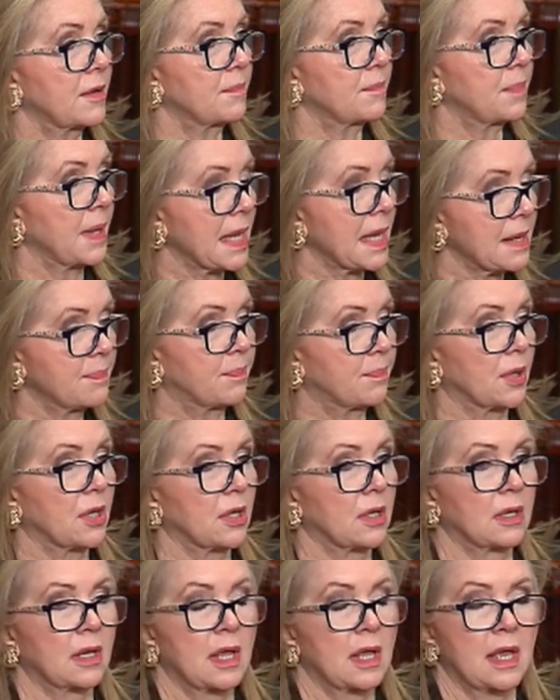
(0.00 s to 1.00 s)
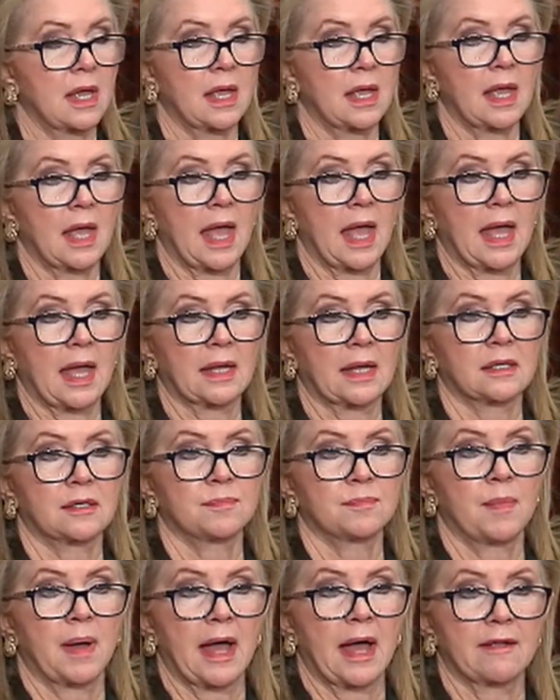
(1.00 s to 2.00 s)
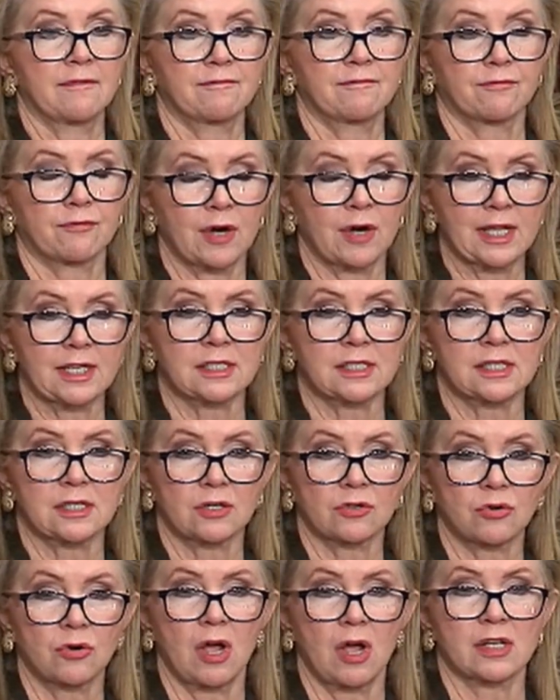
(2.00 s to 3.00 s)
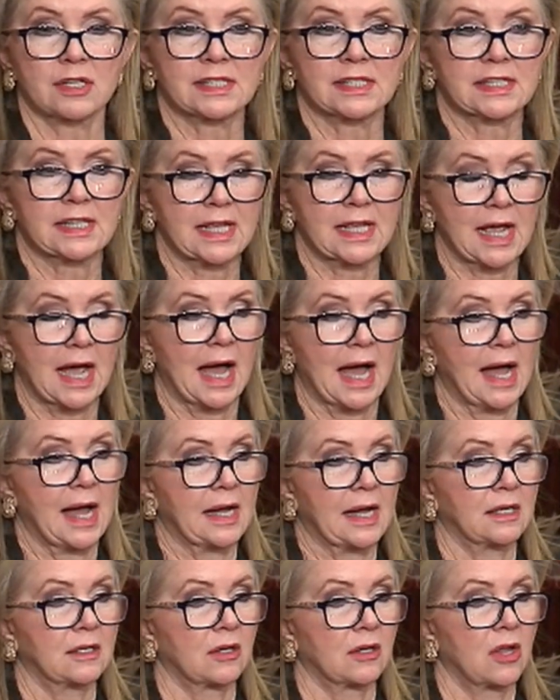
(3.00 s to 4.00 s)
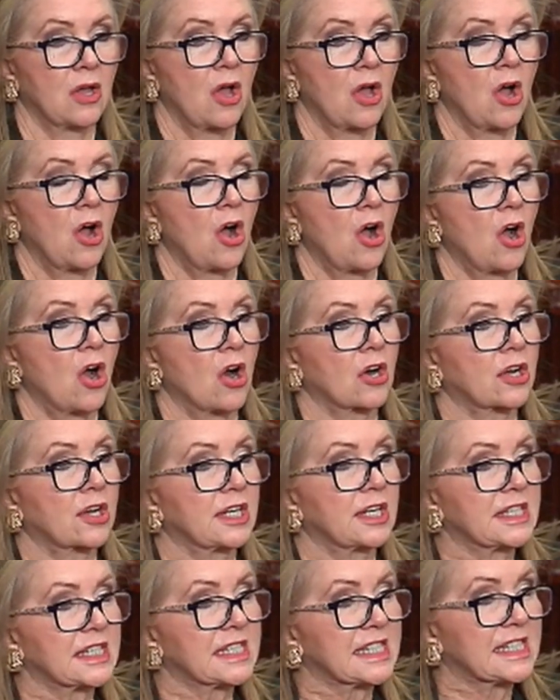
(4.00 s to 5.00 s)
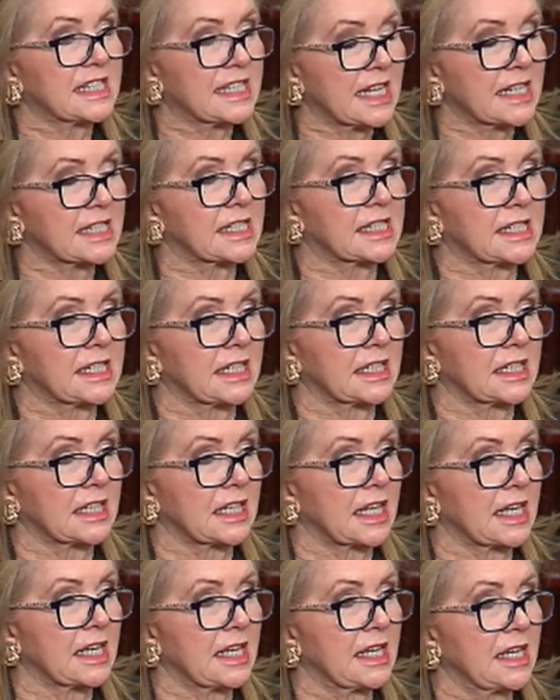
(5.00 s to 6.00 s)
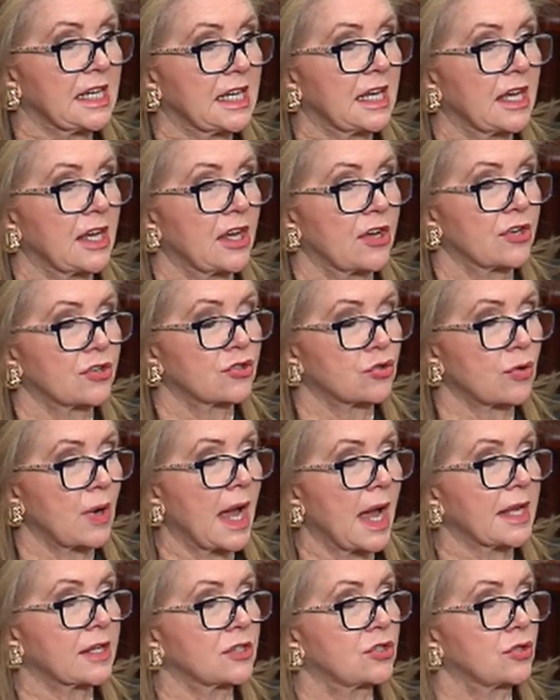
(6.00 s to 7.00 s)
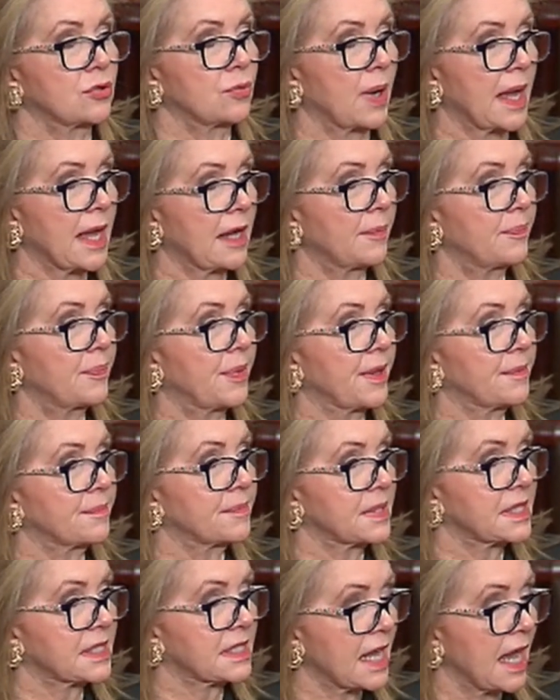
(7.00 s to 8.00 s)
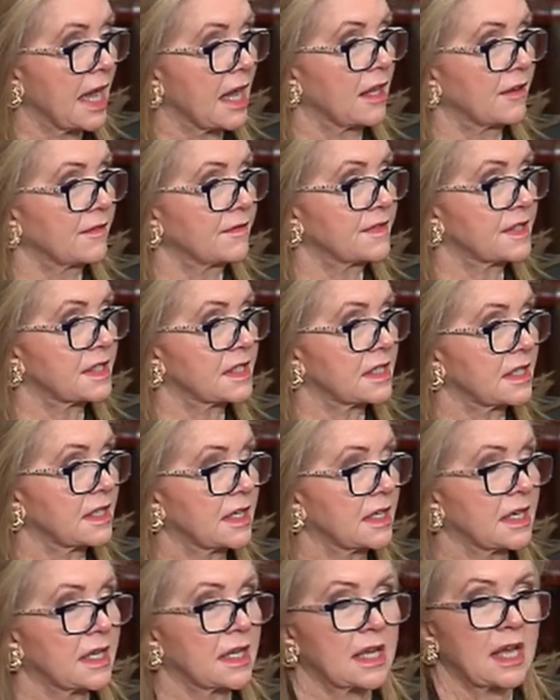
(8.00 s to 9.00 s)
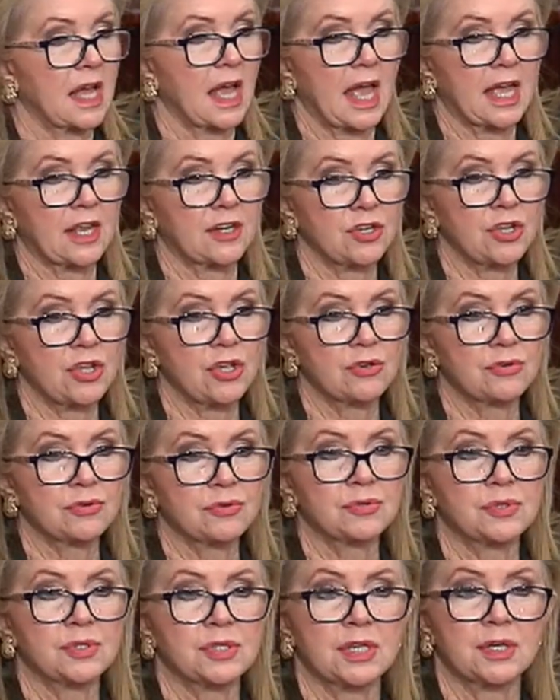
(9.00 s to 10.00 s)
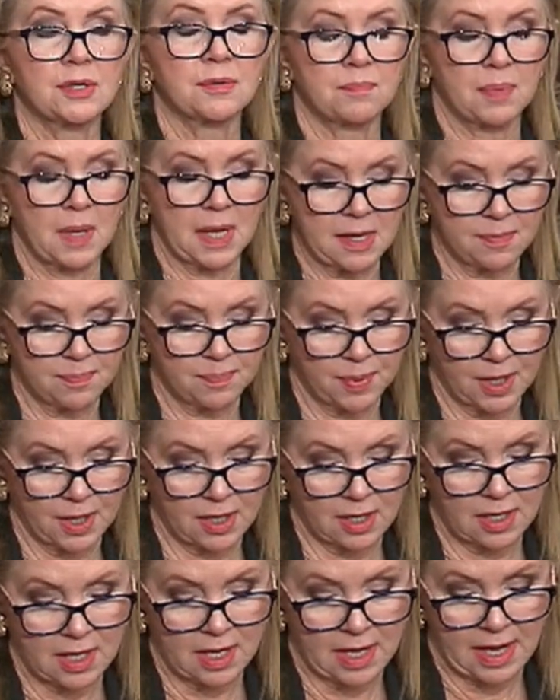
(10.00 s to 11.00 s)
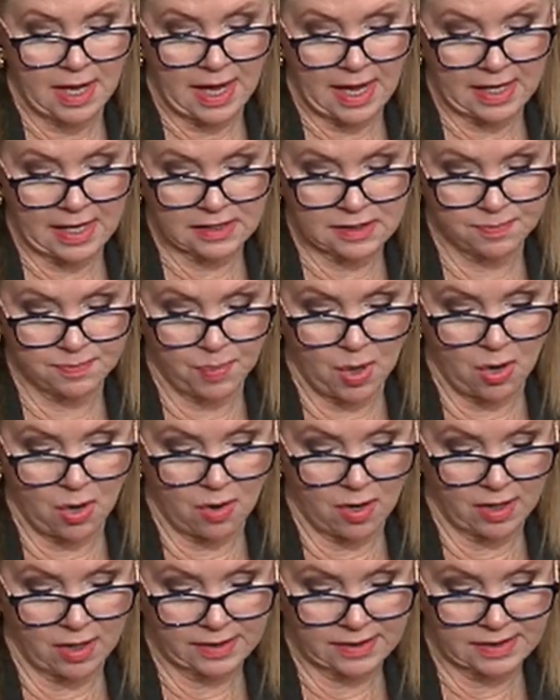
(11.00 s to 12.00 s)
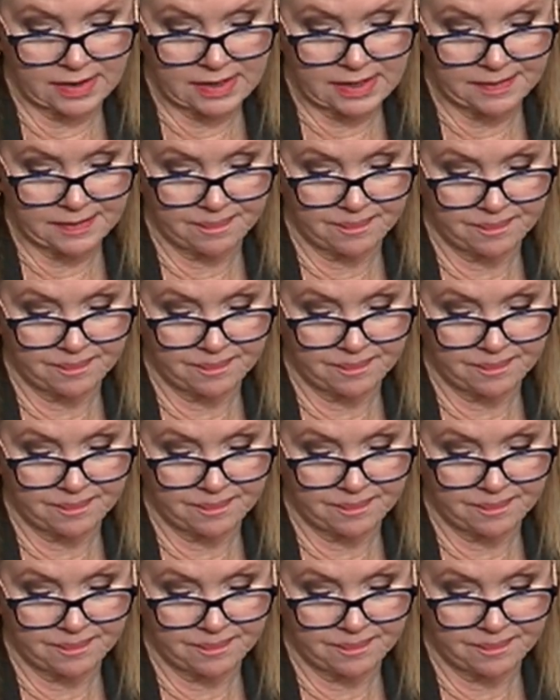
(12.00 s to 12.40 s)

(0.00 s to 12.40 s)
people, and my friends across the aisle are consistently trying to help themselves and use people as pawns.